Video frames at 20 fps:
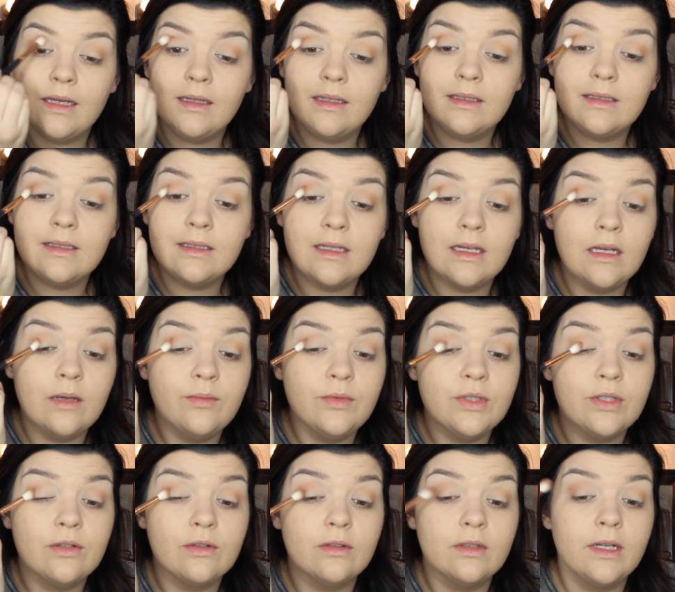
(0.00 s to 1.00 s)
in the same
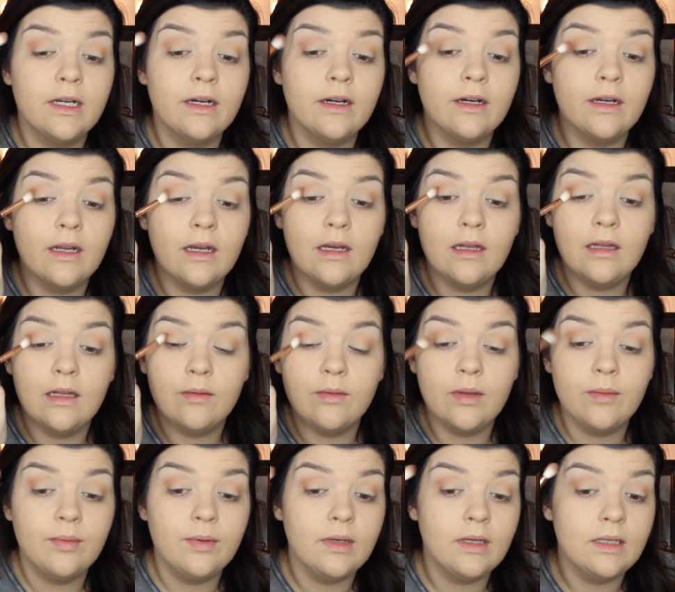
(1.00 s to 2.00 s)
general area that
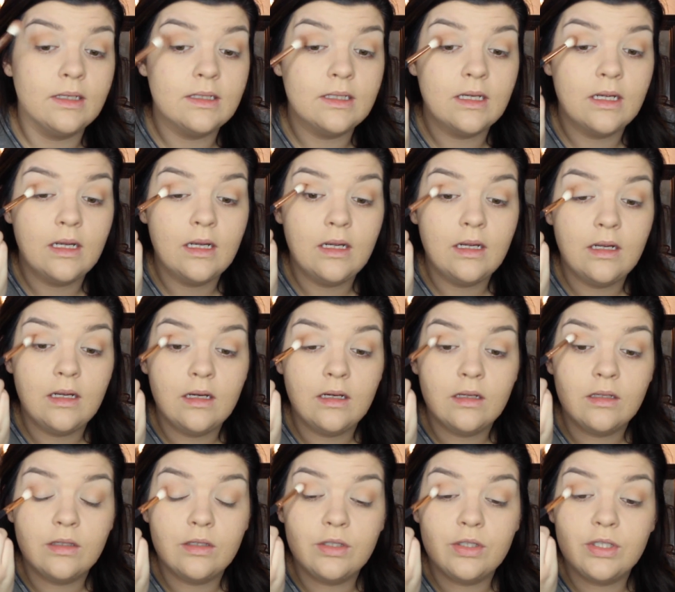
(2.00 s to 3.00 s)
we put
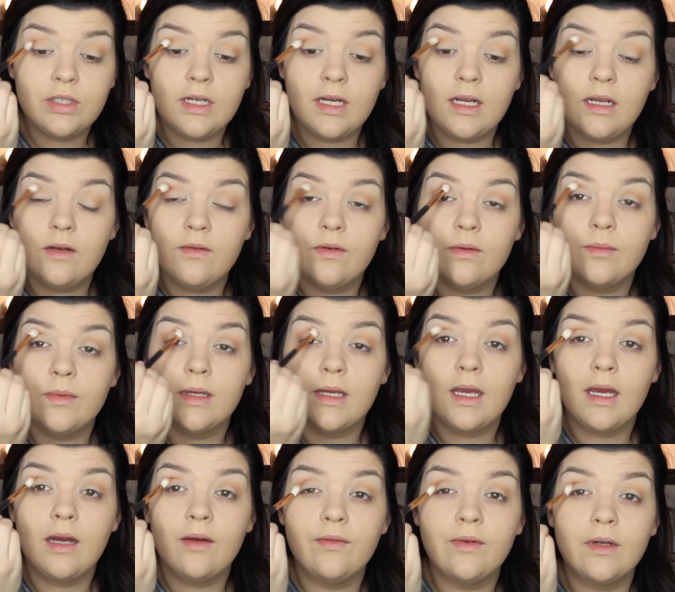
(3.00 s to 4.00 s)
the shade from the
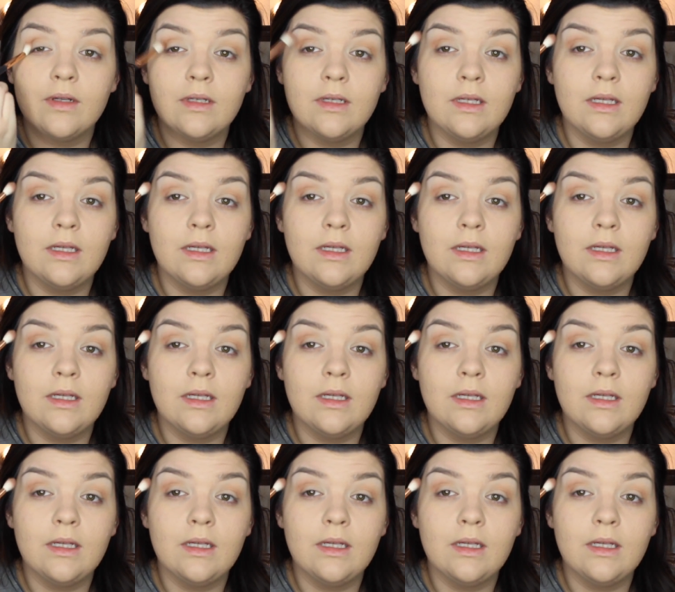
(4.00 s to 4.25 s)
Kat Von